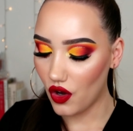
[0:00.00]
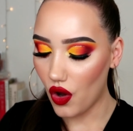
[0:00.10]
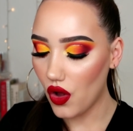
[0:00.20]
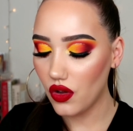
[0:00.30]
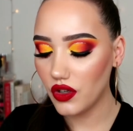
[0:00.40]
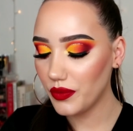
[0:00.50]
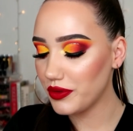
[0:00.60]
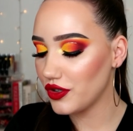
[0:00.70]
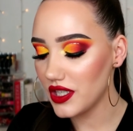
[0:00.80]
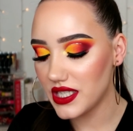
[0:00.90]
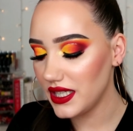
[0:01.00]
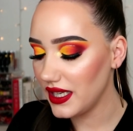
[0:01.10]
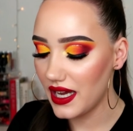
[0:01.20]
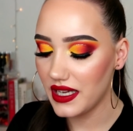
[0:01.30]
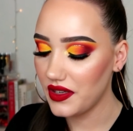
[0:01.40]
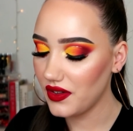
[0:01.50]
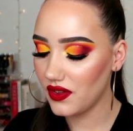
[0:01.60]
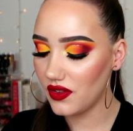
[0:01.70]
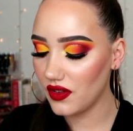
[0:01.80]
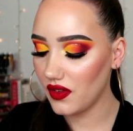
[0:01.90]
All are pretty
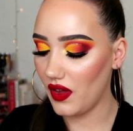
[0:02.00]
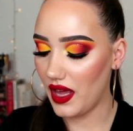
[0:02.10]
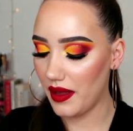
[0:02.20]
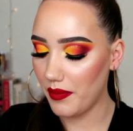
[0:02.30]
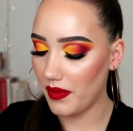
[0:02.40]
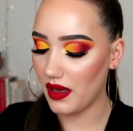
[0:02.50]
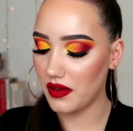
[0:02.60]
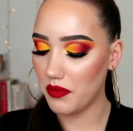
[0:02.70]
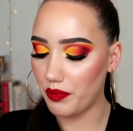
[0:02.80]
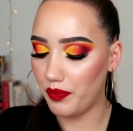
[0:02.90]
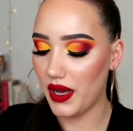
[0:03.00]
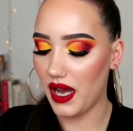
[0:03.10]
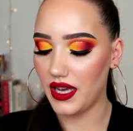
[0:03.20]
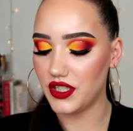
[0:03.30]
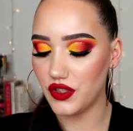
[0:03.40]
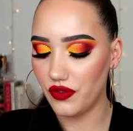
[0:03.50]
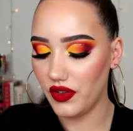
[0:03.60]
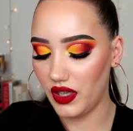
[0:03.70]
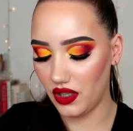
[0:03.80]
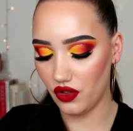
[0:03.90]
nice, but I do
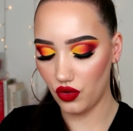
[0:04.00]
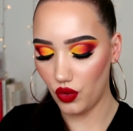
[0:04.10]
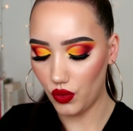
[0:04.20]
feel like their